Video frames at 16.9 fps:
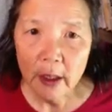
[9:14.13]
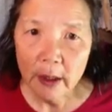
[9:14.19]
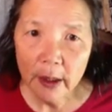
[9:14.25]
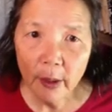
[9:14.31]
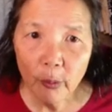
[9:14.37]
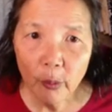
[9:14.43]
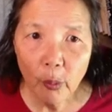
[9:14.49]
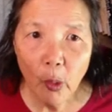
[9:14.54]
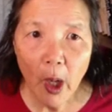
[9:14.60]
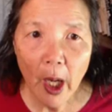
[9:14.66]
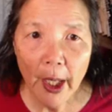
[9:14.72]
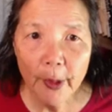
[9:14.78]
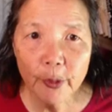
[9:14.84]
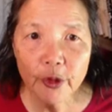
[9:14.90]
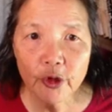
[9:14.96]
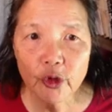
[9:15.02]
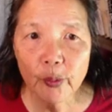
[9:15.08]
Now, why
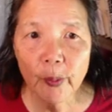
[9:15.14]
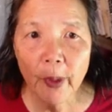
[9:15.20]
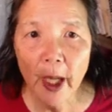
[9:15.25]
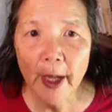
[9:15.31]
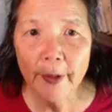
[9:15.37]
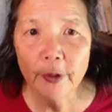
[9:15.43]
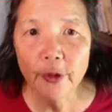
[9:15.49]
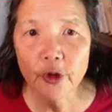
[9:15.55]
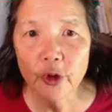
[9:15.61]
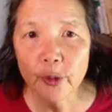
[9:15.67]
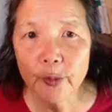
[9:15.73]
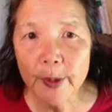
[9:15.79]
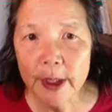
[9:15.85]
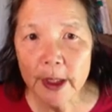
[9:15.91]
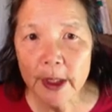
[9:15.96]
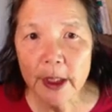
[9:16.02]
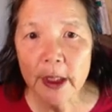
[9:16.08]
would you bother to
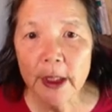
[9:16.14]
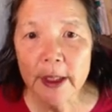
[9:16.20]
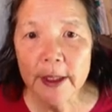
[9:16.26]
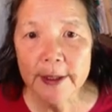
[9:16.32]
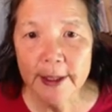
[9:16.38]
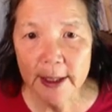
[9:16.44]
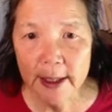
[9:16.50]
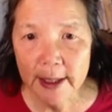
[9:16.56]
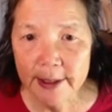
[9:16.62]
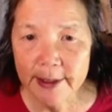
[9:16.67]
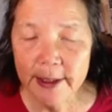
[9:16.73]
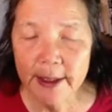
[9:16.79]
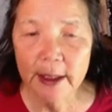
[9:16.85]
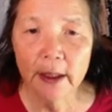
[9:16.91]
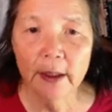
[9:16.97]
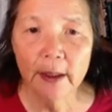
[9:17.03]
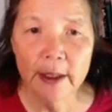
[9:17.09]
be
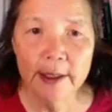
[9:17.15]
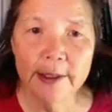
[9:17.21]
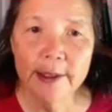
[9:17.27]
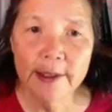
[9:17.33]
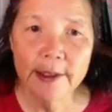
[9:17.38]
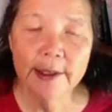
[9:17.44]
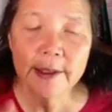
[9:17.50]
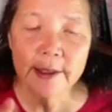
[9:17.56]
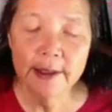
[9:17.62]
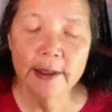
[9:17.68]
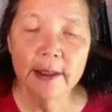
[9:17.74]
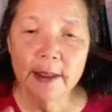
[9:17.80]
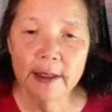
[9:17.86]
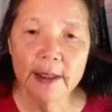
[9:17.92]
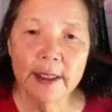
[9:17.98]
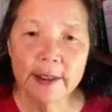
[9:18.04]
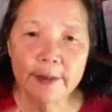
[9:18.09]
succussing
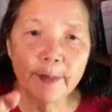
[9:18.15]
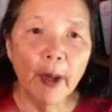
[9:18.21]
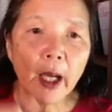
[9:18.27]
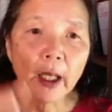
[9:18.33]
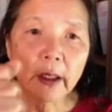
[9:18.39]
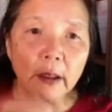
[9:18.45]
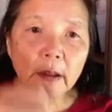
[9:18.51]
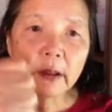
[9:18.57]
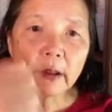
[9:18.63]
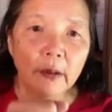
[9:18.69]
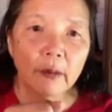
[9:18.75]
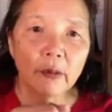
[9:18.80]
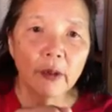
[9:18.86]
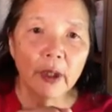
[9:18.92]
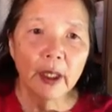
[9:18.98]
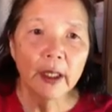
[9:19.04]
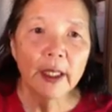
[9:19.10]
this bottle?
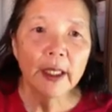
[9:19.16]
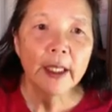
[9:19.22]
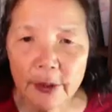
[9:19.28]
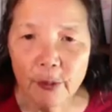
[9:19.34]
Why?